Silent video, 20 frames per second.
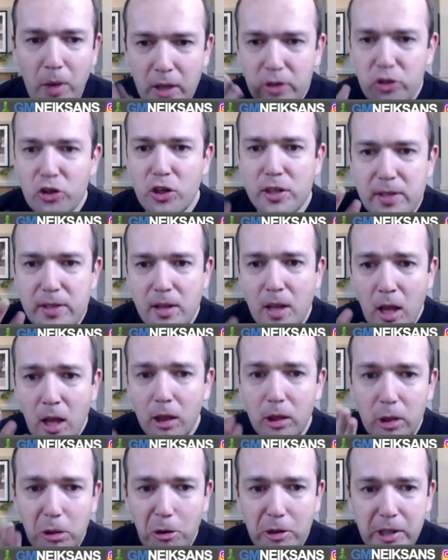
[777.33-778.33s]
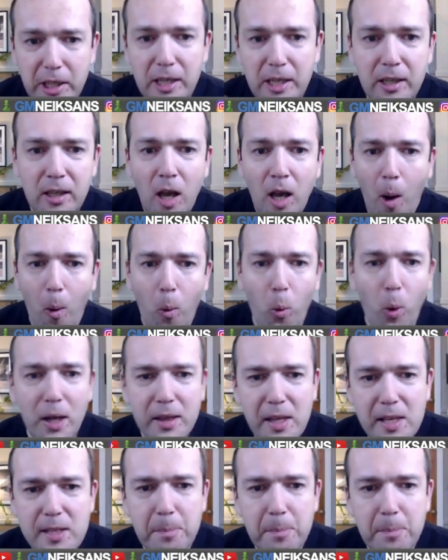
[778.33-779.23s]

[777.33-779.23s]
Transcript: just looking what is